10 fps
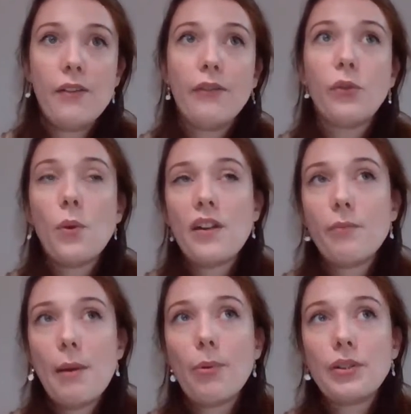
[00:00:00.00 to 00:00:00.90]
And for one
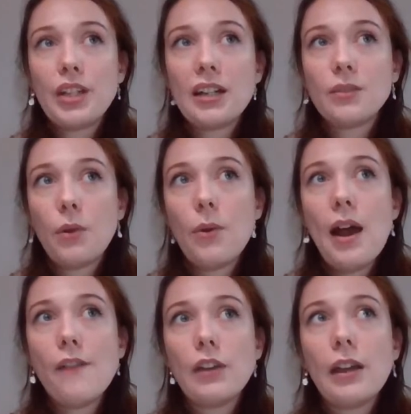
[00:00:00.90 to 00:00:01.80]
of my projects, we were
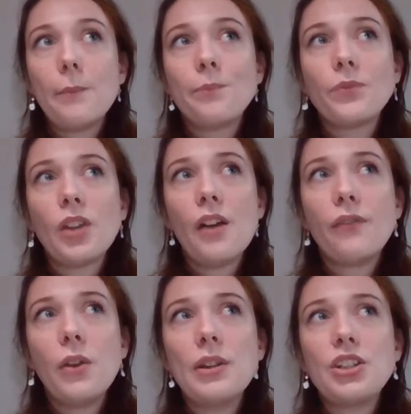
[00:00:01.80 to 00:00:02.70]
having a
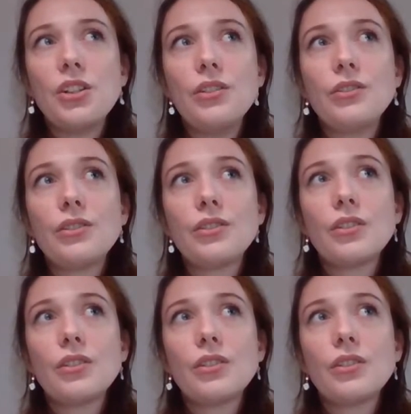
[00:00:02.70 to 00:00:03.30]
few issues